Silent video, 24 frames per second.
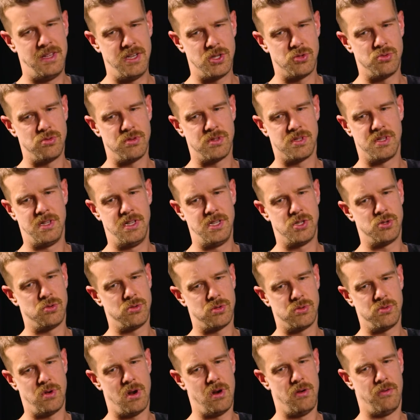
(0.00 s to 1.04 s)
This
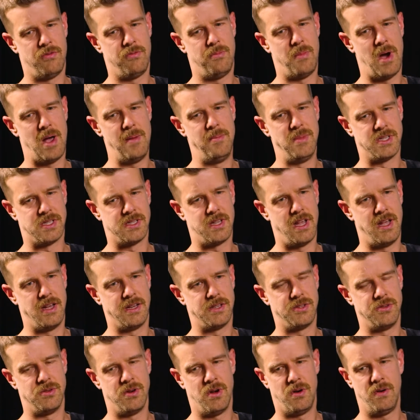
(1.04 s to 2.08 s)
was one of my
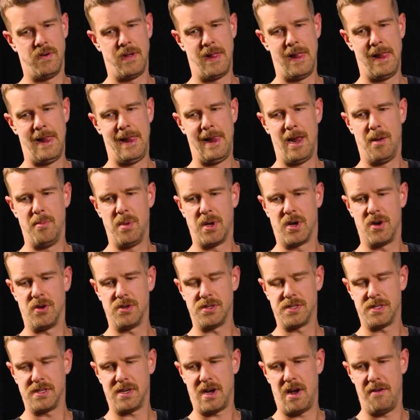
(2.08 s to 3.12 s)
mistakes, you know?
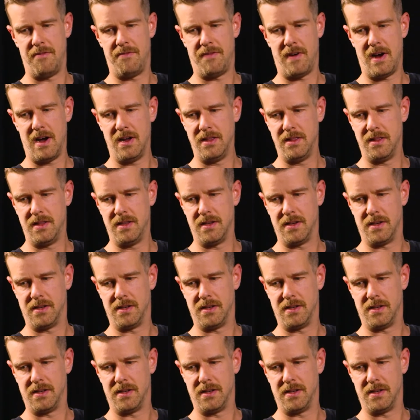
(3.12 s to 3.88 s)
Because I find...